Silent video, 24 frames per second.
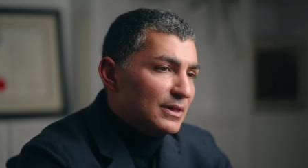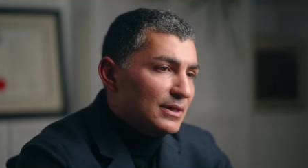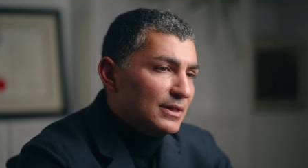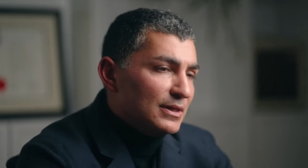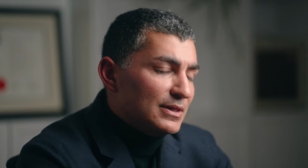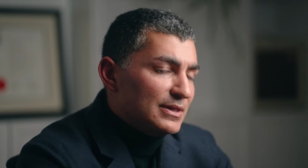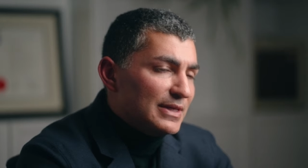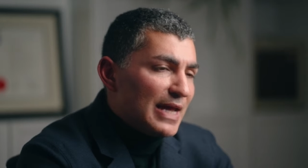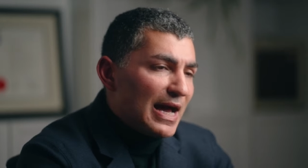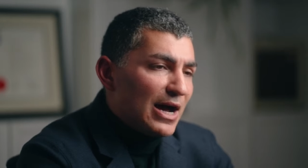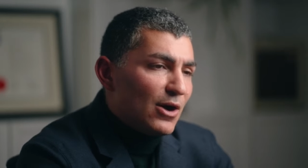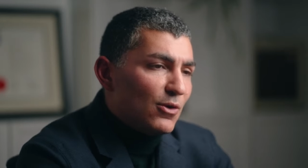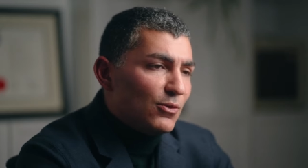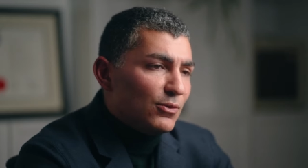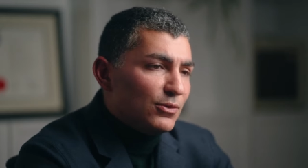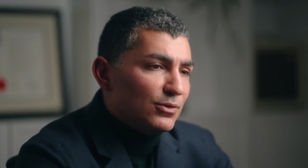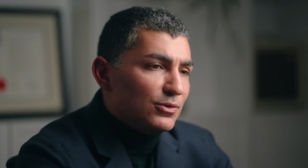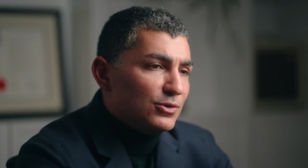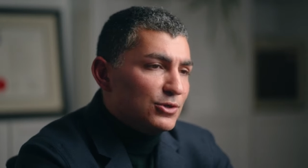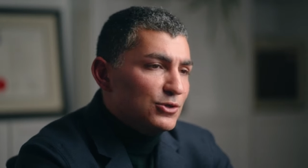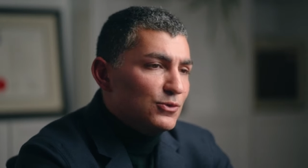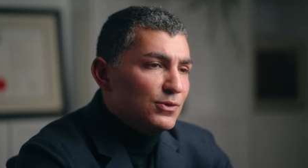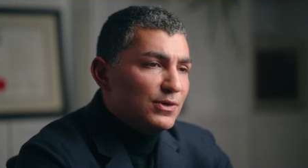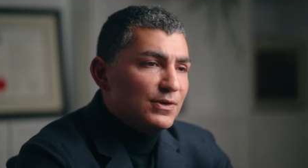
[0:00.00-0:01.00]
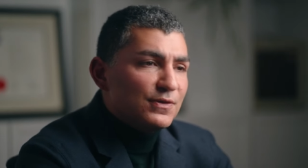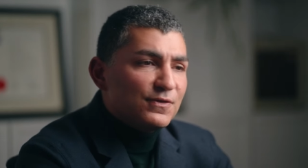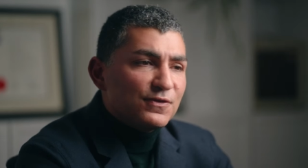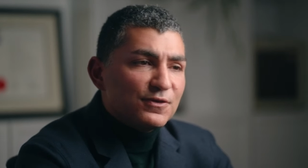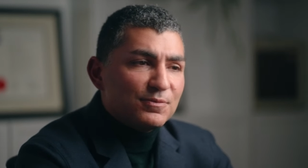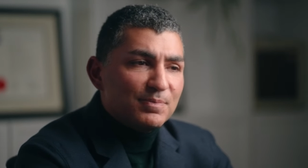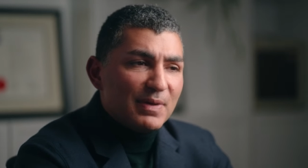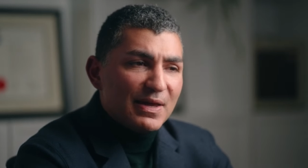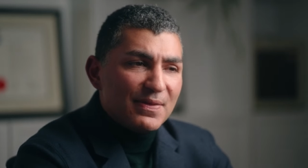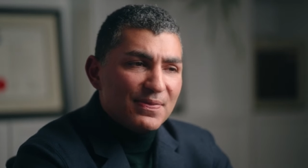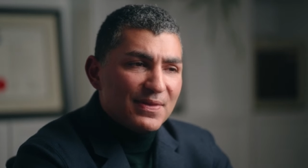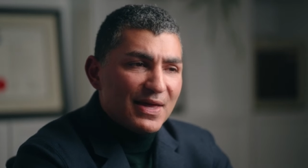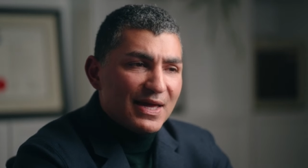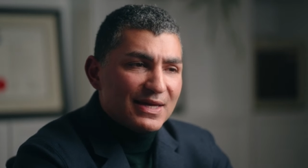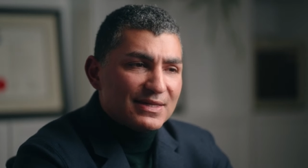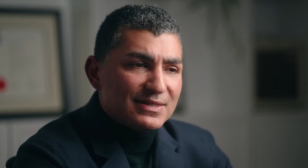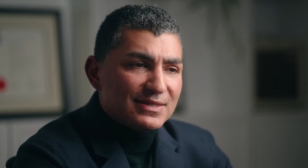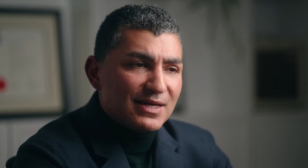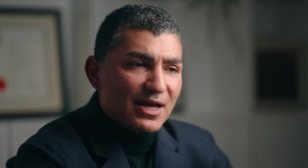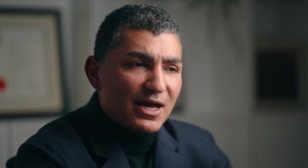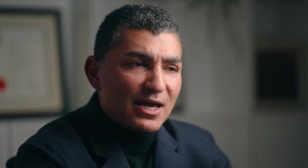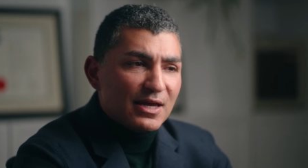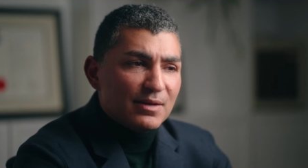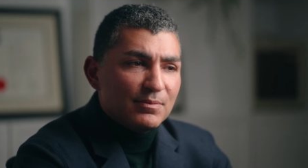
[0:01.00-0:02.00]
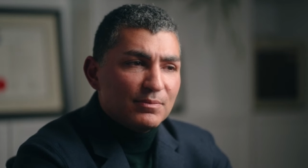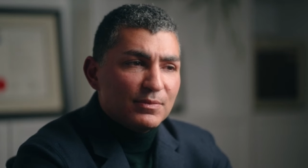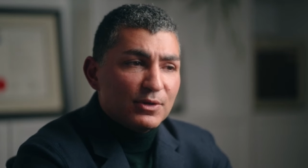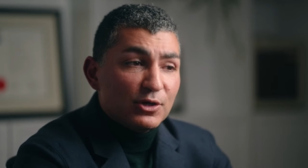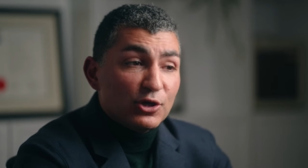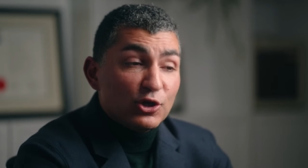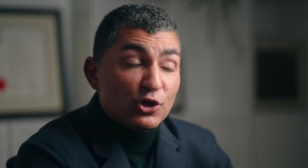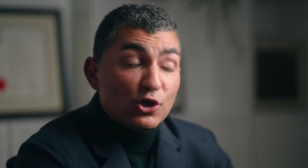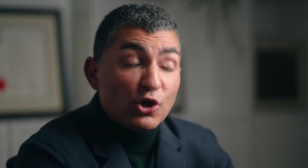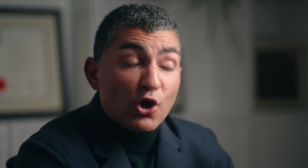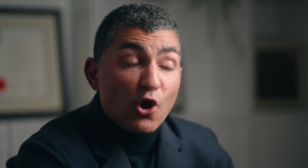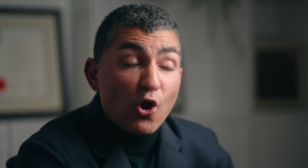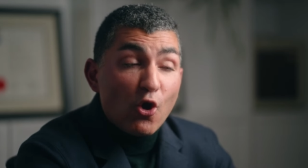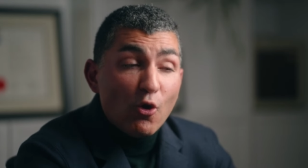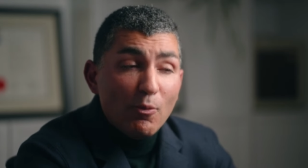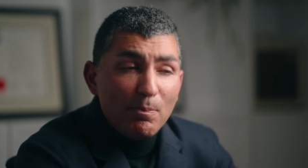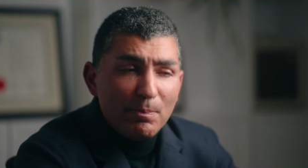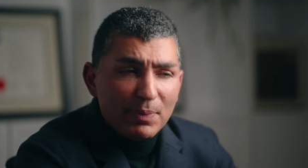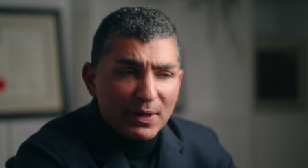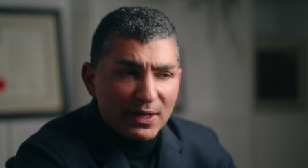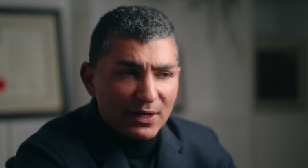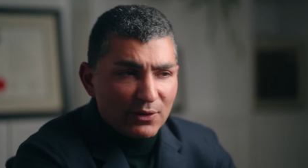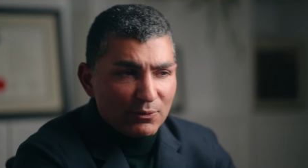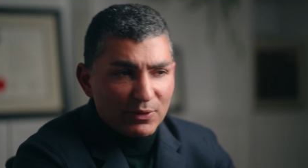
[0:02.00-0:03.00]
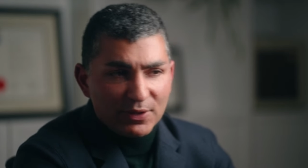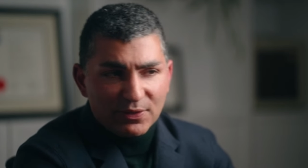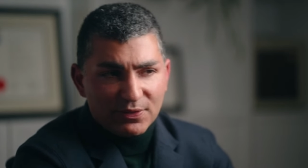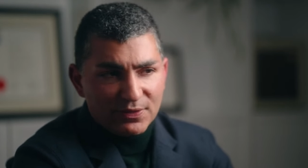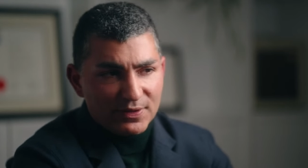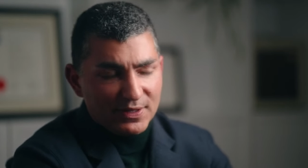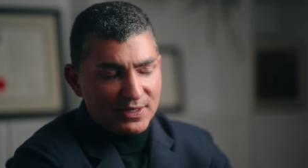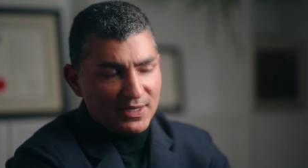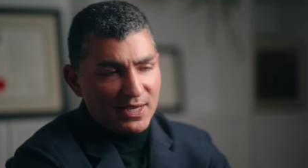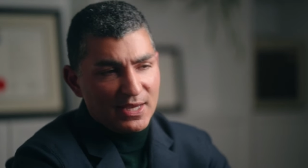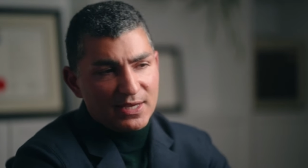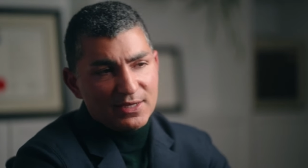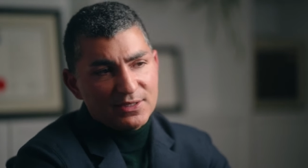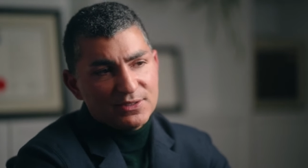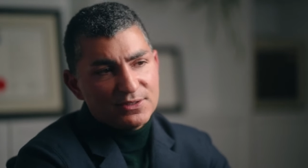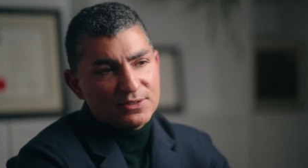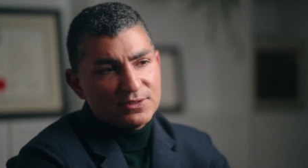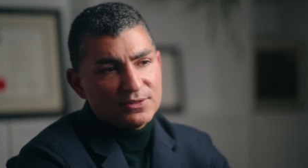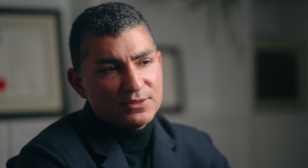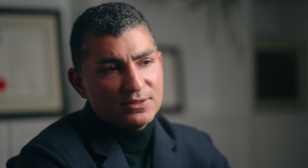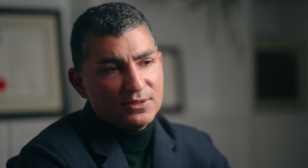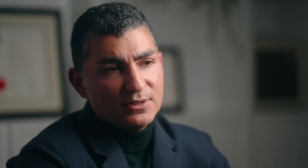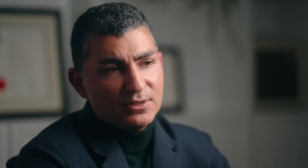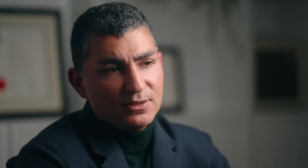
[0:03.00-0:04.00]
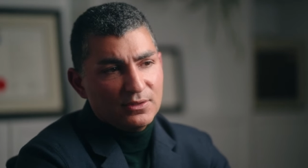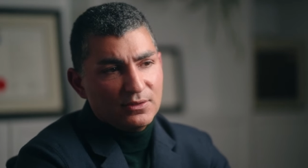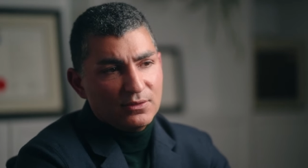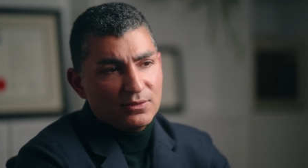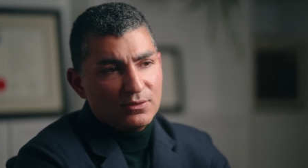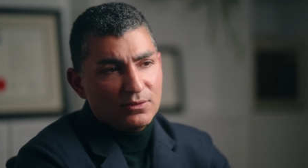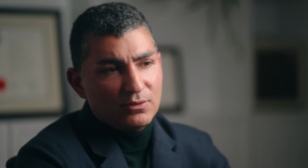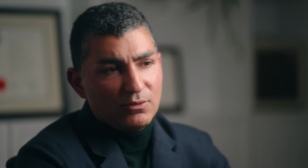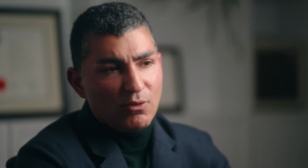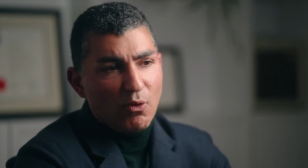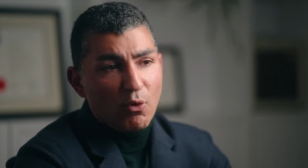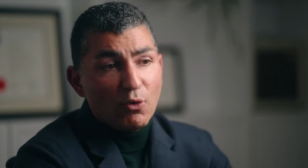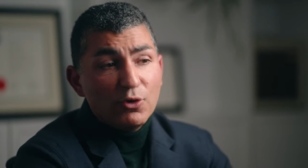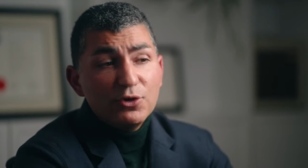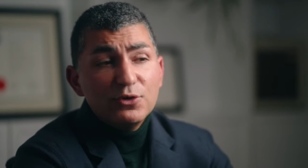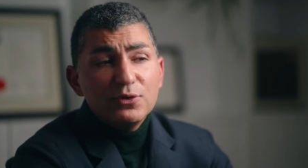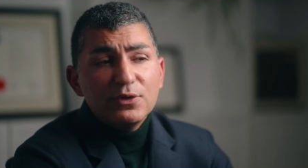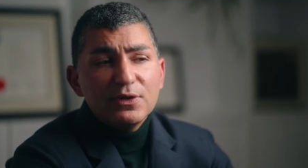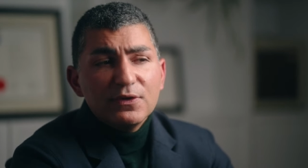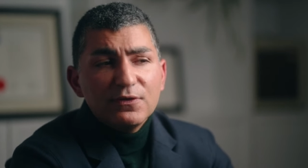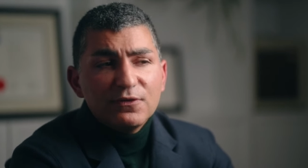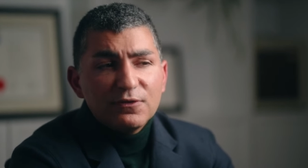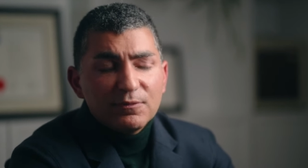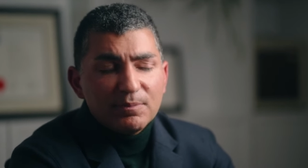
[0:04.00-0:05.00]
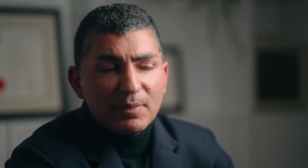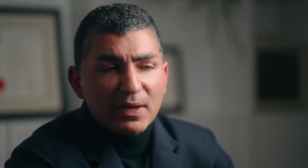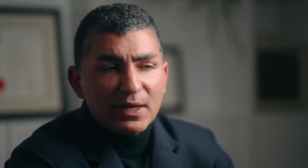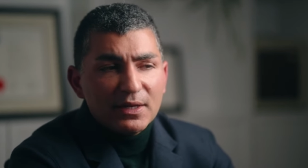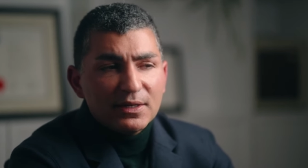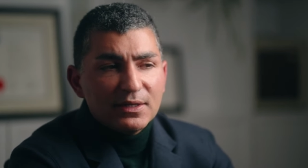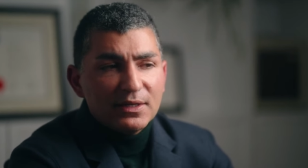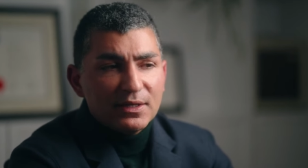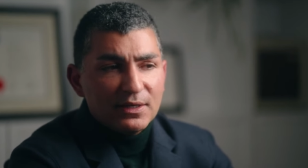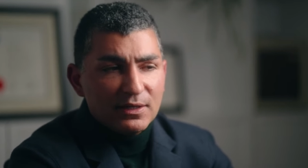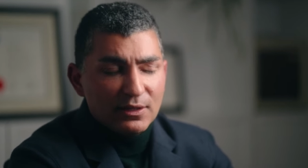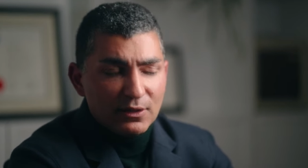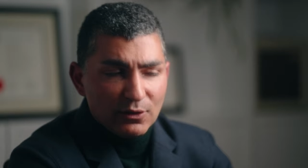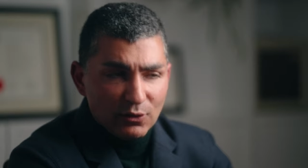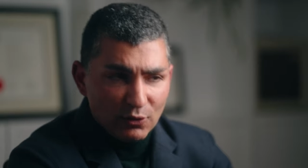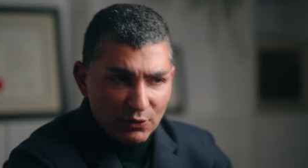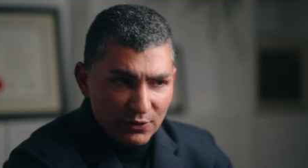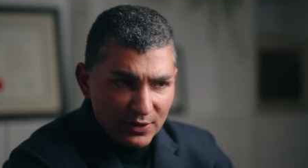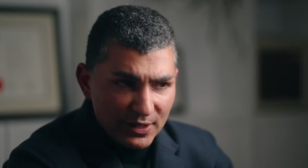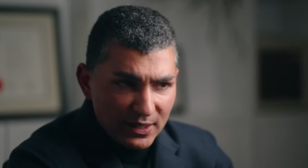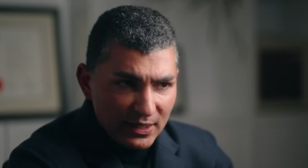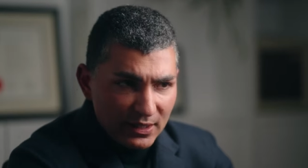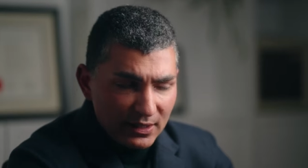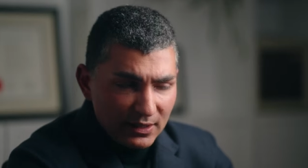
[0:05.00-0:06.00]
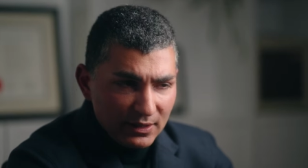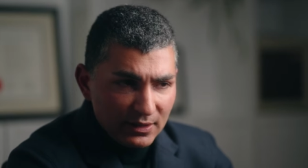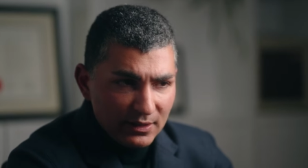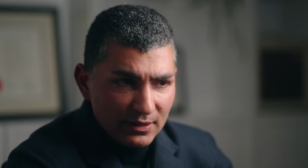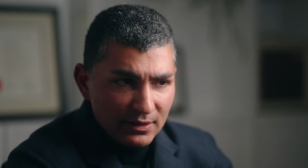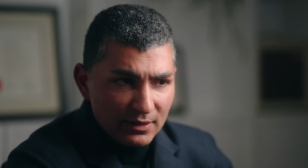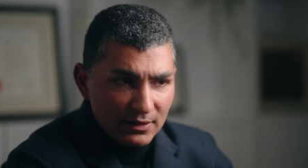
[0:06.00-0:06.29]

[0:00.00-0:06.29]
Now, you can spend that time coping with the case, or you can spend it learning,